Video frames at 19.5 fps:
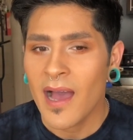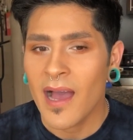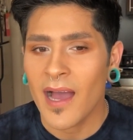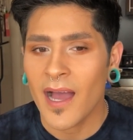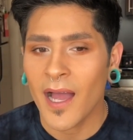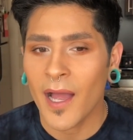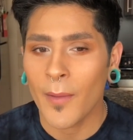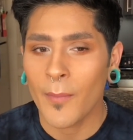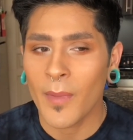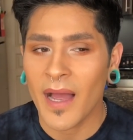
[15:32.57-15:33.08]

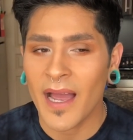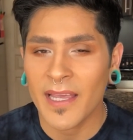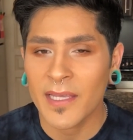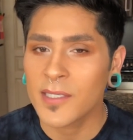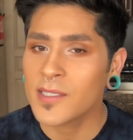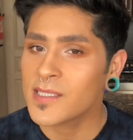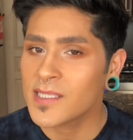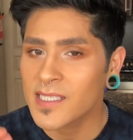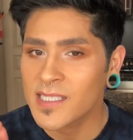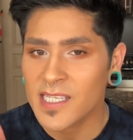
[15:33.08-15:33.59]
I
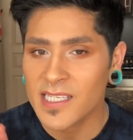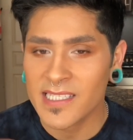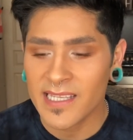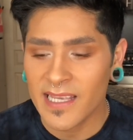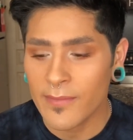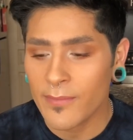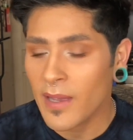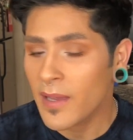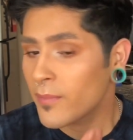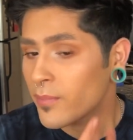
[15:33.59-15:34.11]
used to just
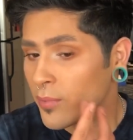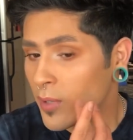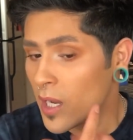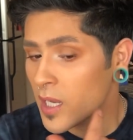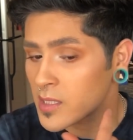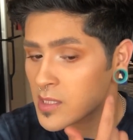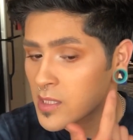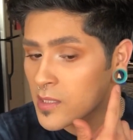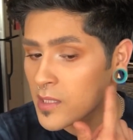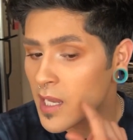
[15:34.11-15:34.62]
get my
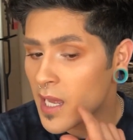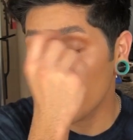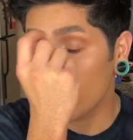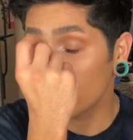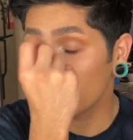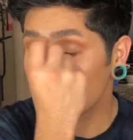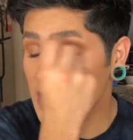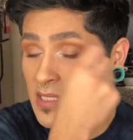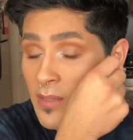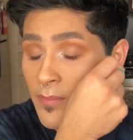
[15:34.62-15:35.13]
bronzer, I
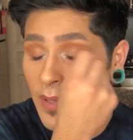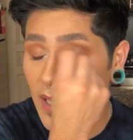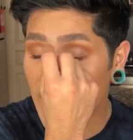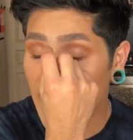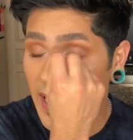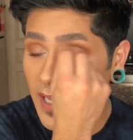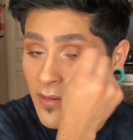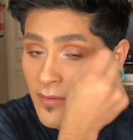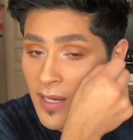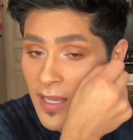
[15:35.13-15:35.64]
would just
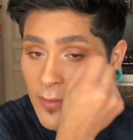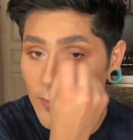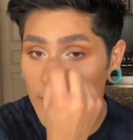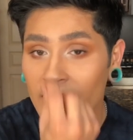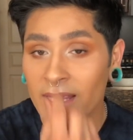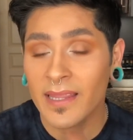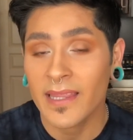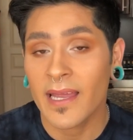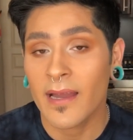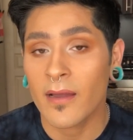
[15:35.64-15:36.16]
apply it like
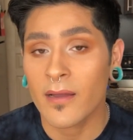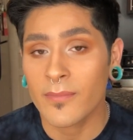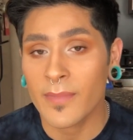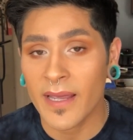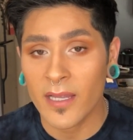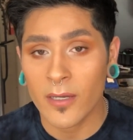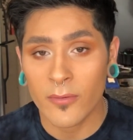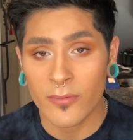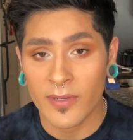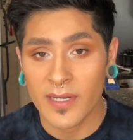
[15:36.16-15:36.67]
right there in
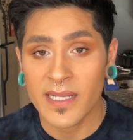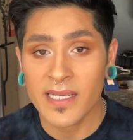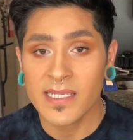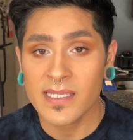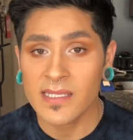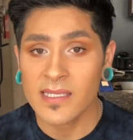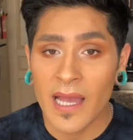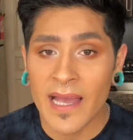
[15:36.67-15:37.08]
my crease.